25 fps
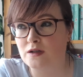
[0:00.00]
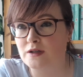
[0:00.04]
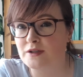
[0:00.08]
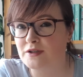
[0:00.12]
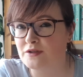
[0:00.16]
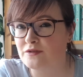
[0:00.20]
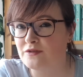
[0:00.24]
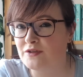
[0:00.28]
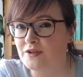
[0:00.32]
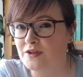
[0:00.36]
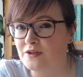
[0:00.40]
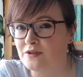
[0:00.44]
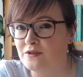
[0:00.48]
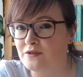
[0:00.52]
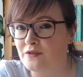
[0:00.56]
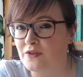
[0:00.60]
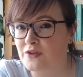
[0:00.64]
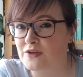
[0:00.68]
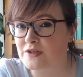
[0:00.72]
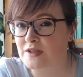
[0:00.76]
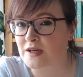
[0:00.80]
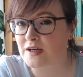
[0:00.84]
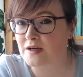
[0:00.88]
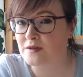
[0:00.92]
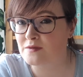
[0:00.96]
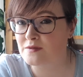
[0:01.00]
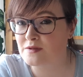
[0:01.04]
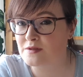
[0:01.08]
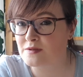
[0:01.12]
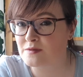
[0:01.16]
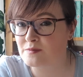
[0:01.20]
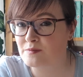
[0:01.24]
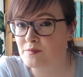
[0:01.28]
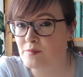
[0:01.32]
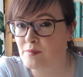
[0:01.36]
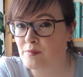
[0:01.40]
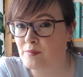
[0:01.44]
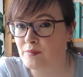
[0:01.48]
I don't really know if this counts
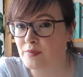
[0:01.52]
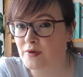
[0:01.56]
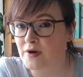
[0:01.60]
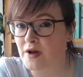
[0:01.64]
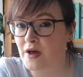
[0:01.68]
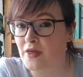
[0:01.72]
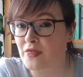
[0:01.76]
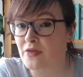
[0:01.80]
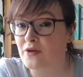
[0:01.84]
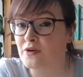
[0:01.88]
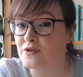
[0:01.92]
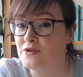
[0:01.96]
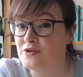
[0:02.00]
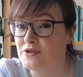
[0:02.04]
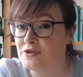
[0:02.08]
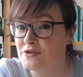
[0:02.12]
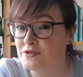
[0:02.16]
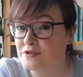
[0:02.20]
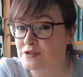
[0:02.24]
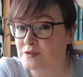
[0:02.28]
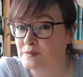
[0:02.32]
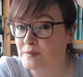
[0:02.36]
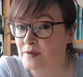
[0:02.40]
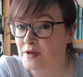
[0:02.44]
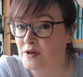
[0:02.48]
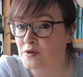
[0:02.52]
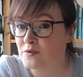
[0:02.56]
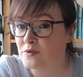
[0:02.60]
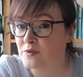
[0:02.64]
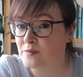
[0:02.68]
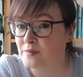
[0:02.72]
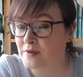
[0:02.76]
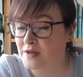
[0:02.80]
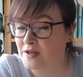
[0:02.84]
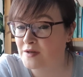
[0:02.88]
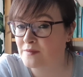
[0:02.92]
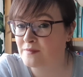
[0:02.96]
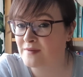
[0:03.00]
but I thought Newspeak would
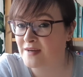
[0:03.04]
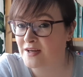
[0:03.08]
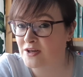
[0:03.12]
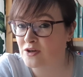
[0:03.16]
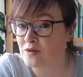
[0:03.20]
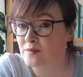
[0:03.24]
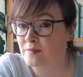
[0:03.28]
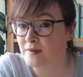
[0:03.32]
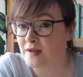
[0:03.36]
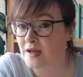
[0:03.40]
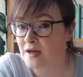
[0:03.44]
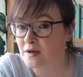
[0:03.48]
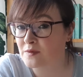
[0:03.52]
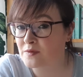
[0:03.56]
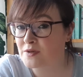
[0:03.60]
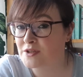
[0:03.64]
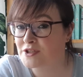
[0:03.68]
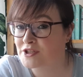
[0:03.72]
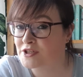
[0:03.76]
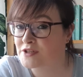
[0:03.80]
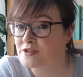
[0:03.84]
be a made-up language,